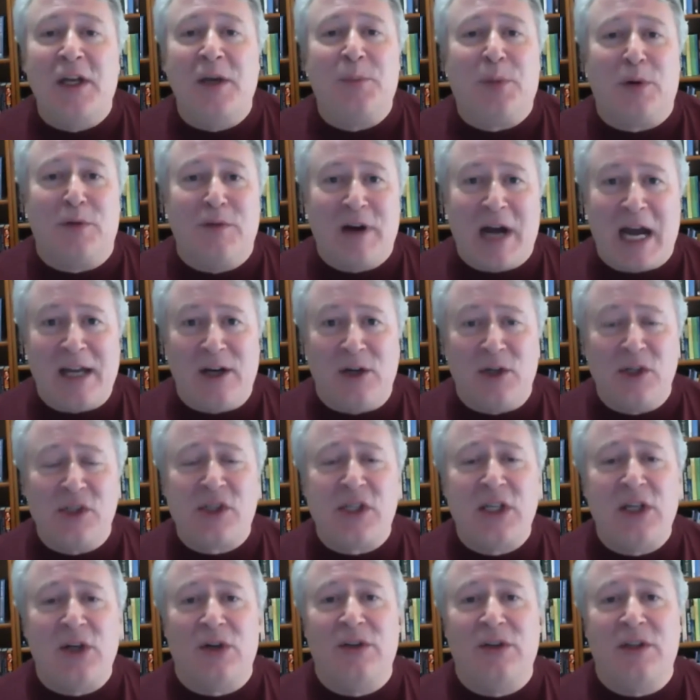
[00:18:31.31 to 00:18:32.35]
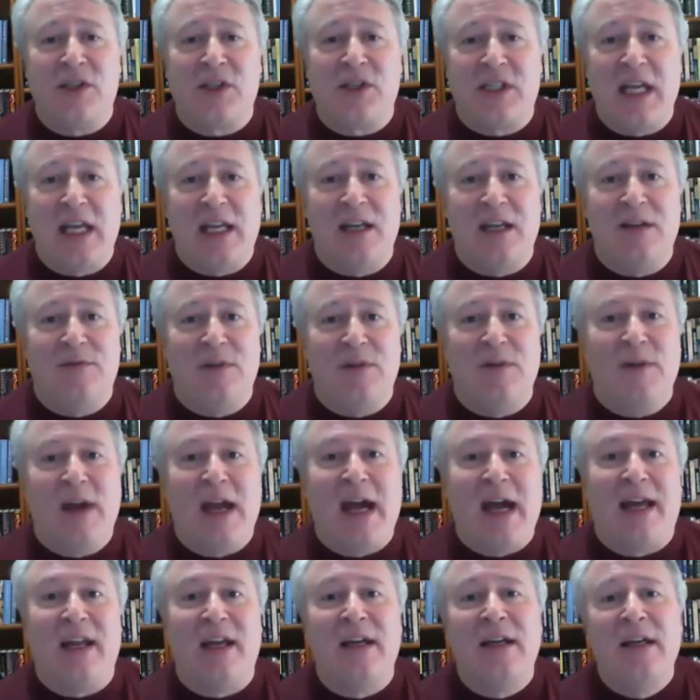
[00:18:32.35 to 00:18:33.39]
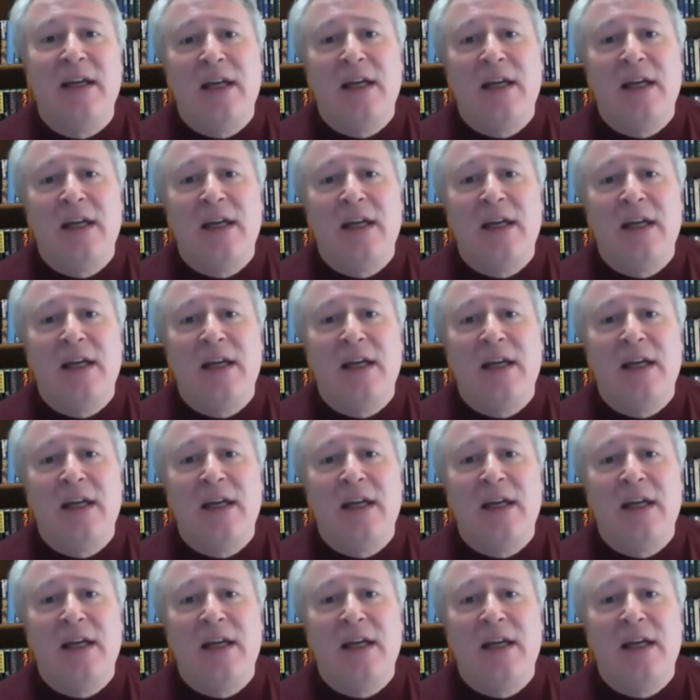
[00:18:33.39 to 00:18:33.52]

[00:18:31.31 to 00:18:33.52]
providers here in the state of Nevada